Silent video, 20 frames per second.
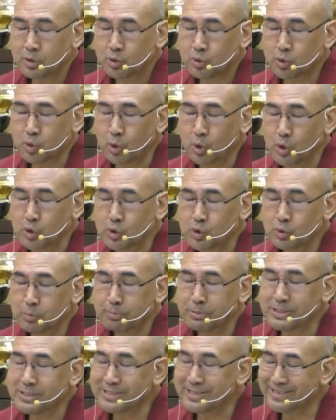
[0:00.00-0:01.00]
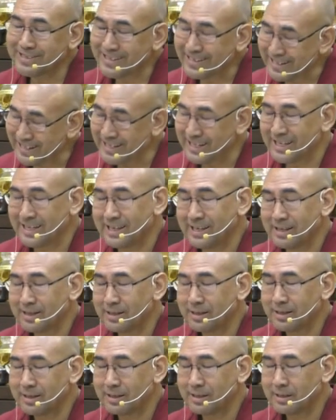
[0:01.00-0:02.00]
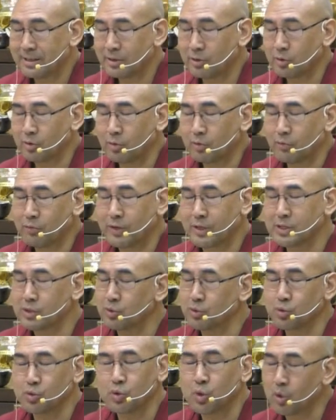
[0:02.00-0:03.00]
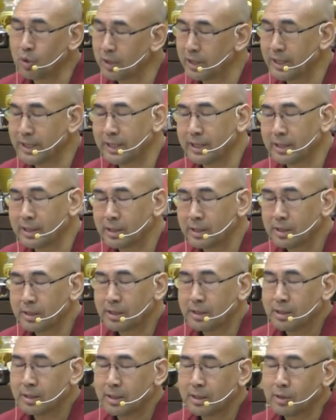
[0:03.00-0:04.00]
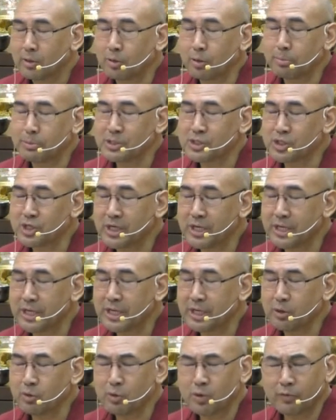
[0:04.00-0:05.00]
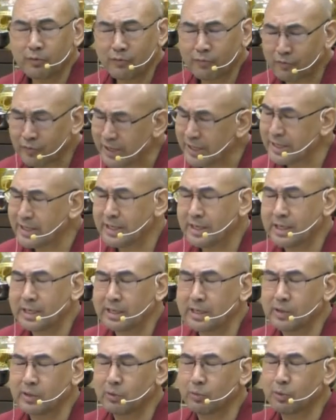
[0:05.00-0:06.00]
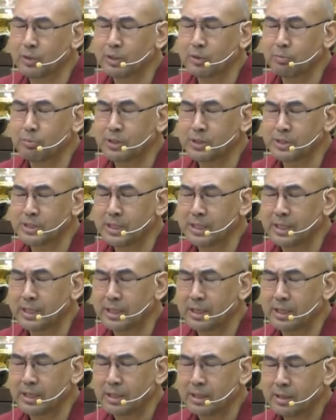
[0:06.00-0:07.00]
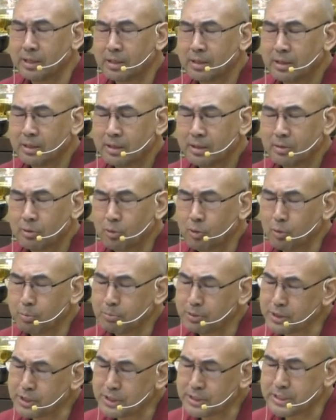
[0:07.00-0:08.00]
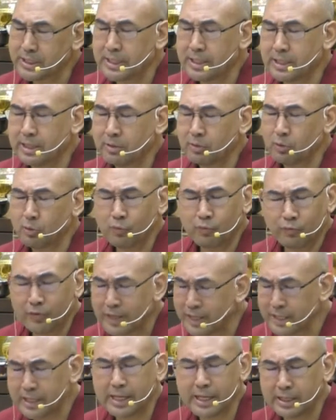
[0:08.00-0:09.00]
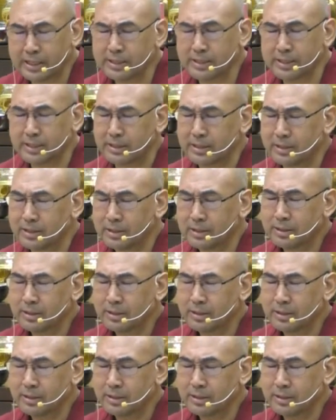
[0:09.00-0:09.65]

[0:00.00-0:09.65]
towards Mr. A. You know, first you don't like, you know, Mr. A, you are very angry with Mr. A or Mrs. A, you're very angry.